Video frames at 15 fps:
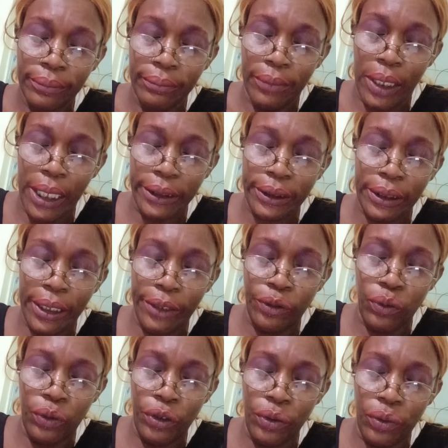Marcia,
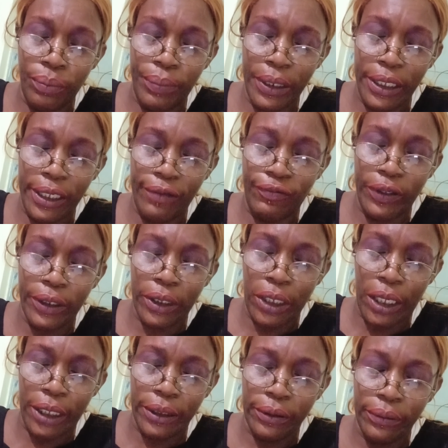do you believe in
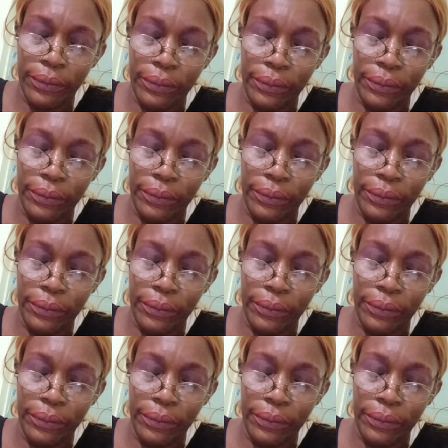God?